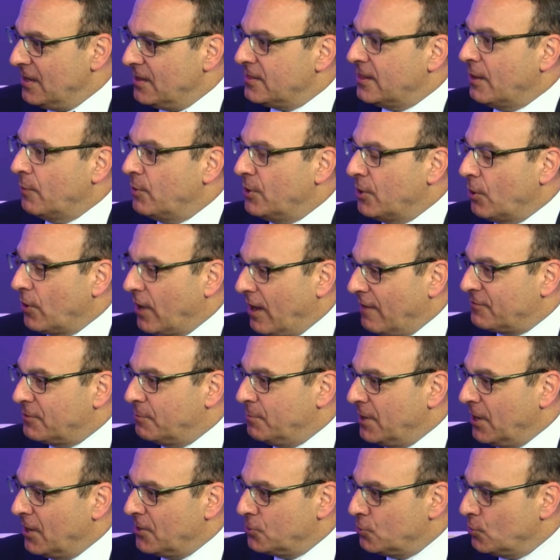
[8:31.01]
then we don't have to
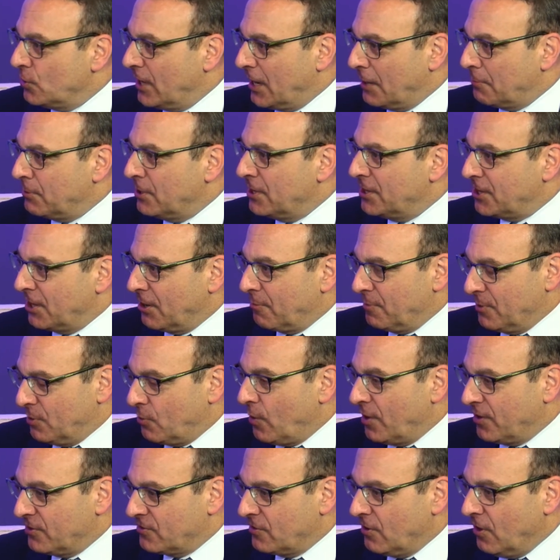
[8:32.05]
be on dual antiplatelet therapy
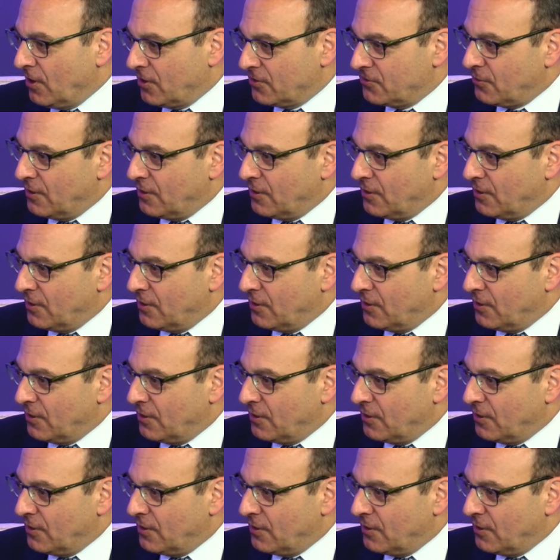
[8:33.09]
quite as long.